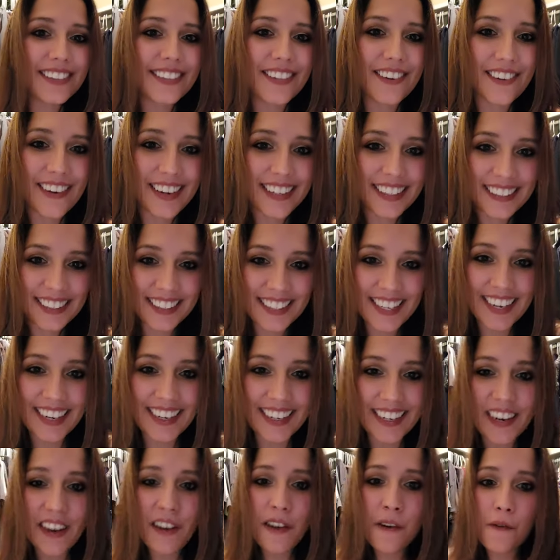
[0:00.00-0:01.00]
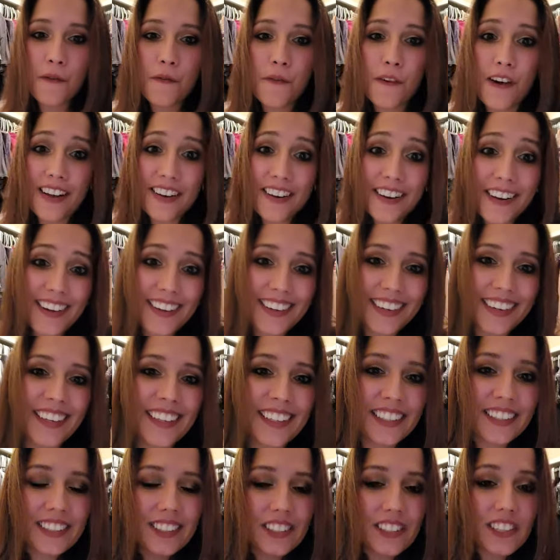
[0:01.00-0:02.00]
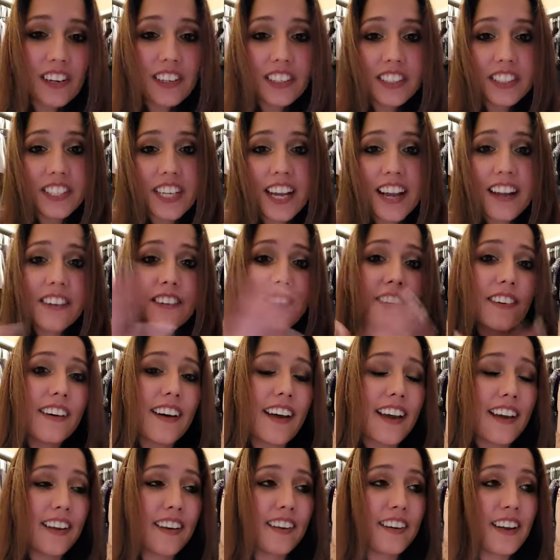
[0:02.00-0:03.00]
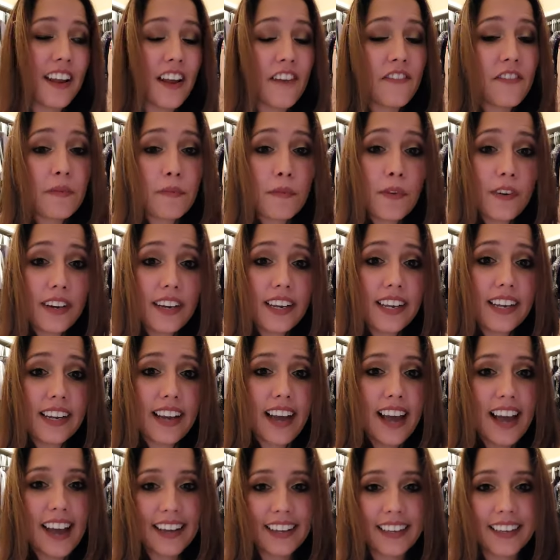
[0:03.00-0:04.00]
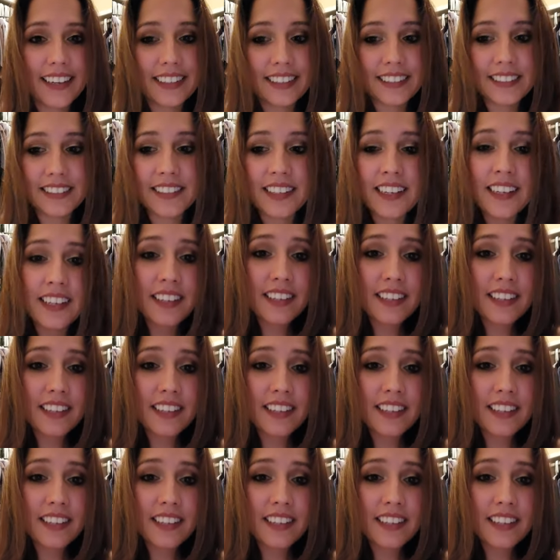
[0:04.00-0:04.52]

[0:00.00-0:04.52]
So I decided, why not start a channel and every morning I can